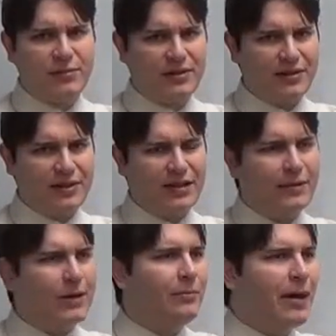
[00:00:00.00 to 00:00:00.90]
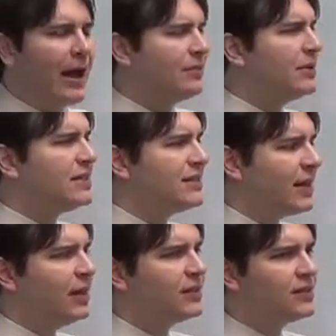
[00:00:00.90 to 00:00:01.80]
be thinking about math, but
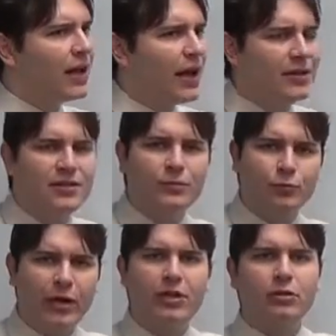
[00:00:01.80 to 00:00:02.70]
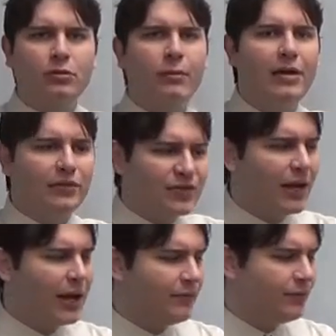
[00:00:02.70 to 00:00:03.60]
set aside some regular amount of
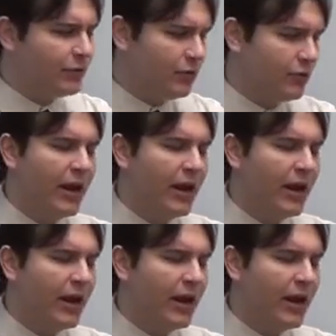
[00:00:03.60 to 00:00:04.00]
time for you